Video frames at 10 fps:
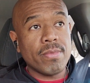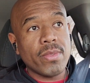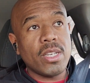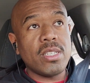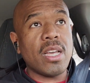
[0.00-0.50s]

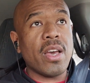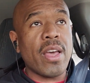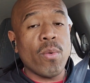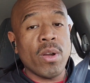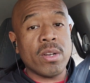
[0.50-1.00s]
You see how
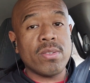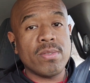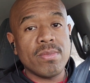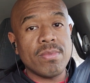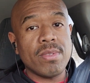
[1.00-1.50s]
that worked?
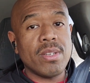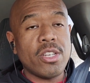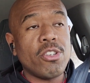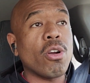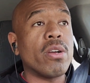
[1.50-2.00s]

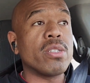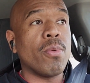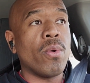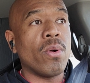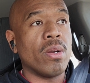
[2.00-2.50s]
You charge
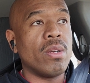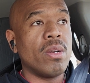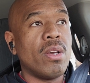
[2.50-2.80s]
more.